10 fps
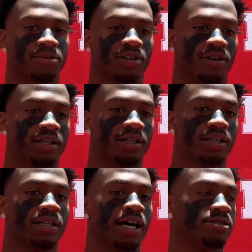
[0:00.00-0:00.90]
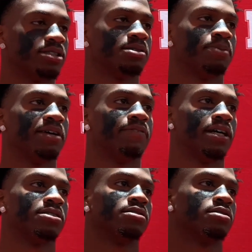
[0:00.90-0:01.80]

you know, it allows us to play faster.